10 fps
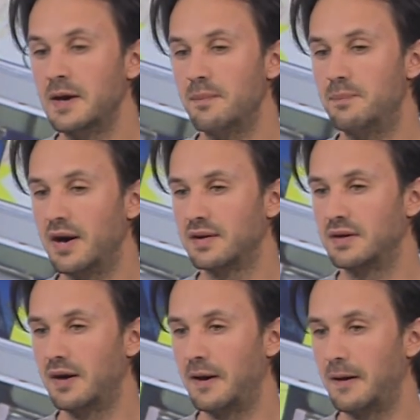
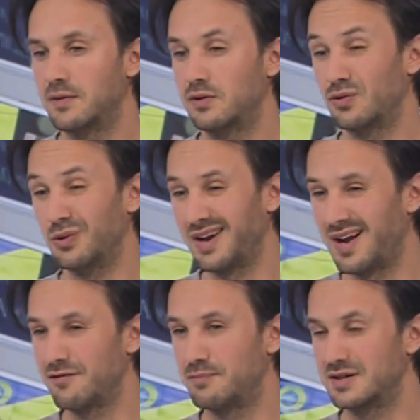But
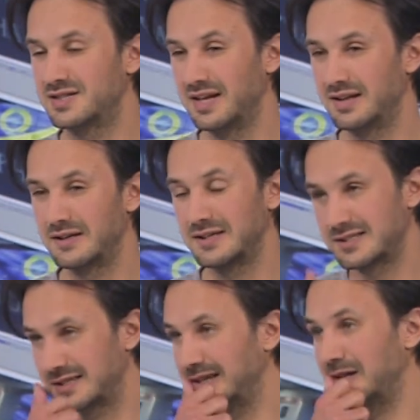2.5% is
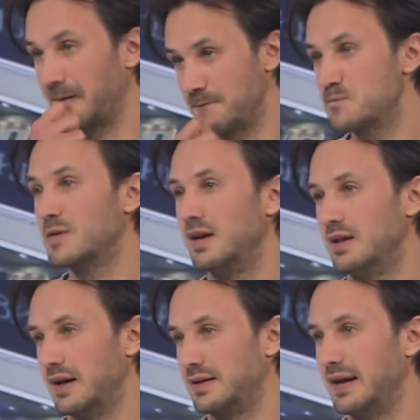still a
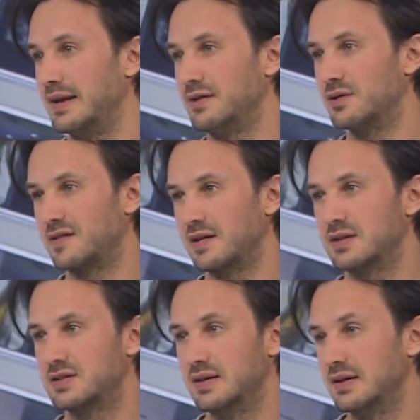lot, and I don't
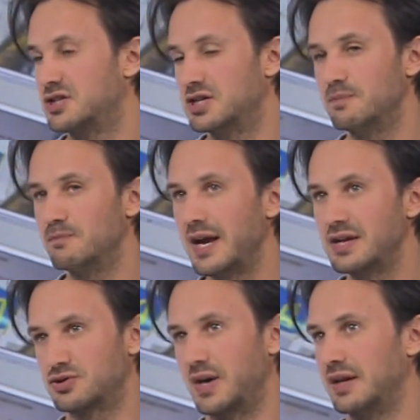think she
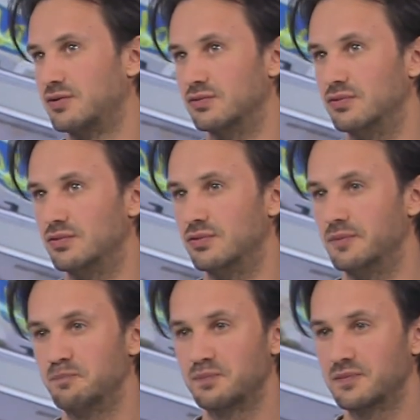may try
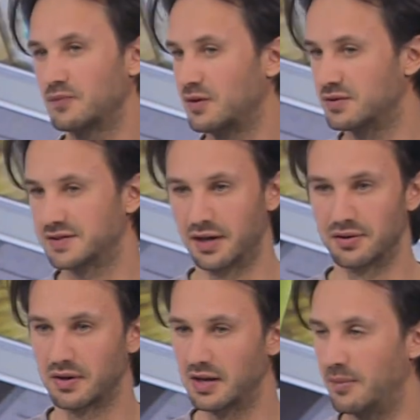to start
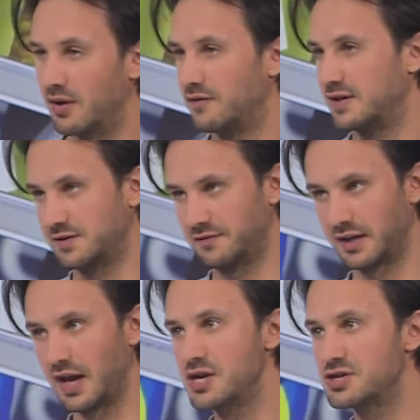talking about
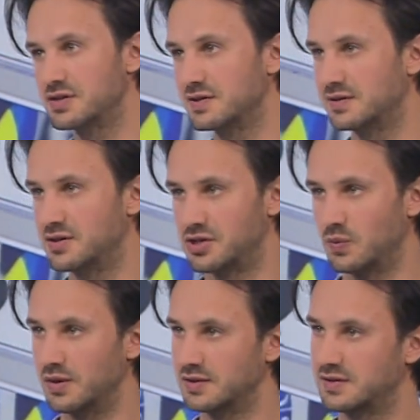falsifications, that she
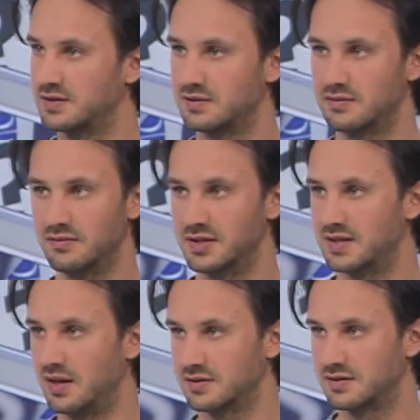wants
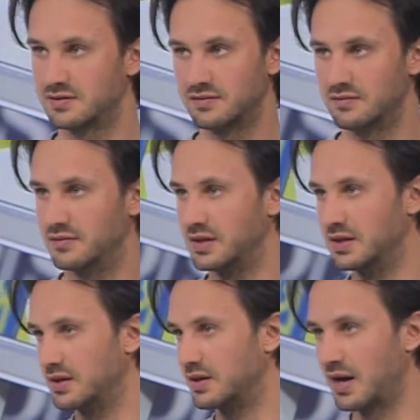results
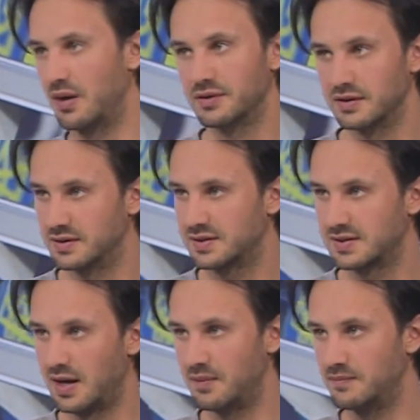recounted in
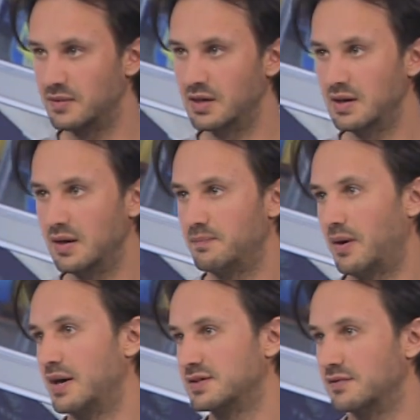some
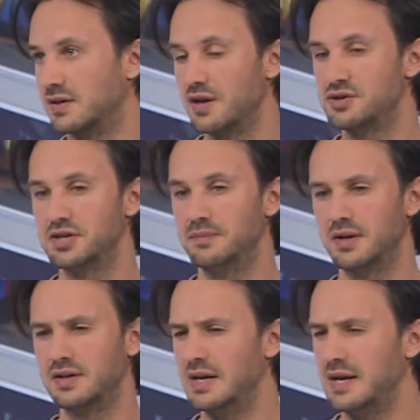parts of the country,
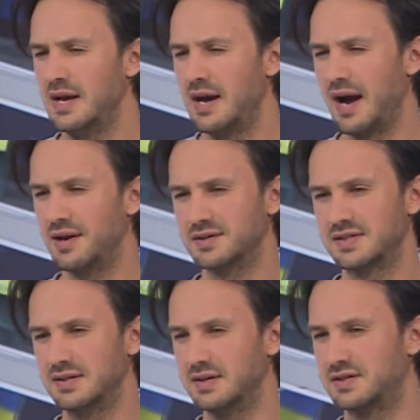but I don't
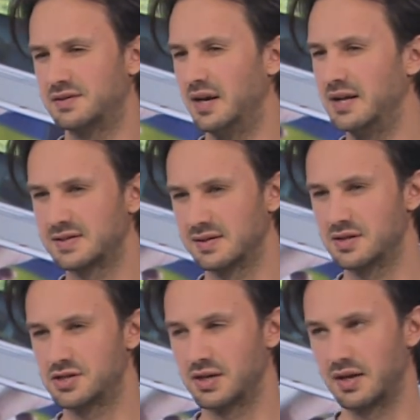think that it's realistic
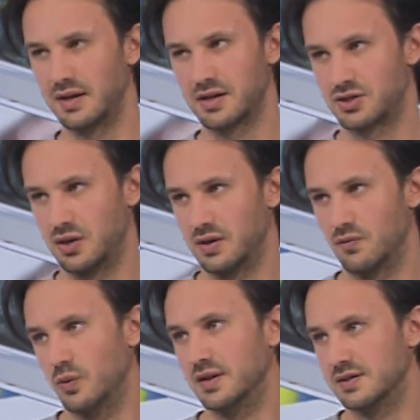that she can actually
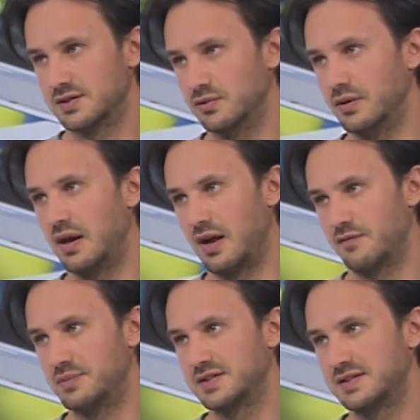win this
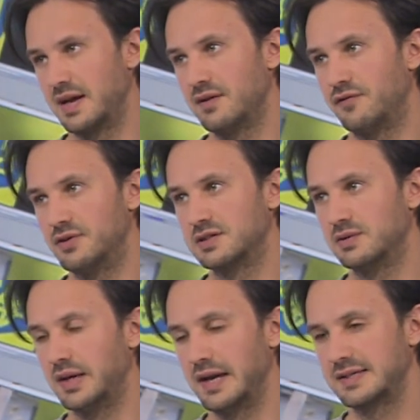2.5%, first
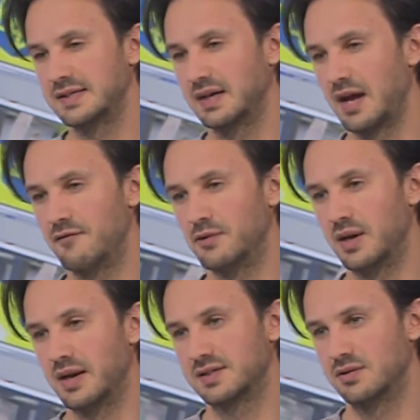of all, and I think
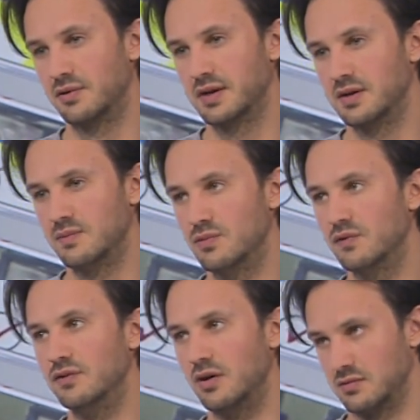everyone has already
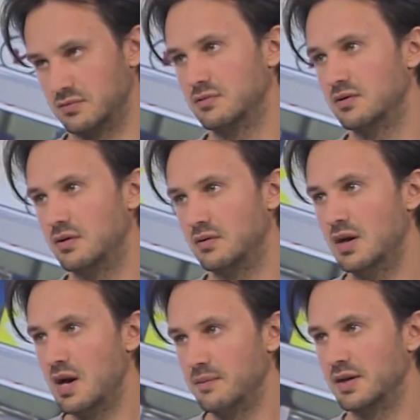moved on, you know,
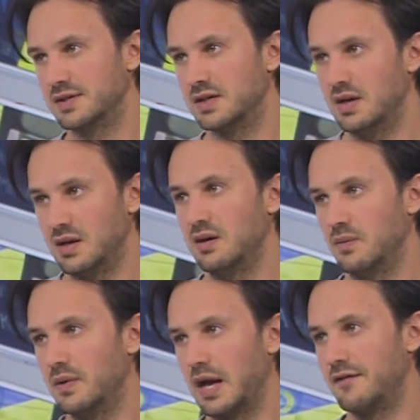because
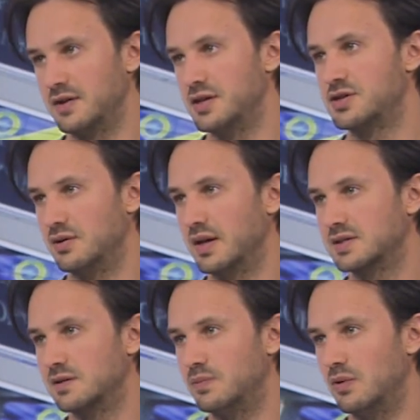we have the national
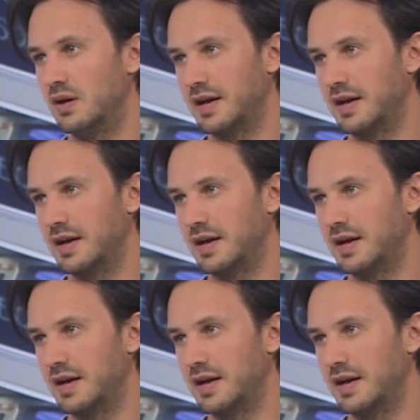exit poll.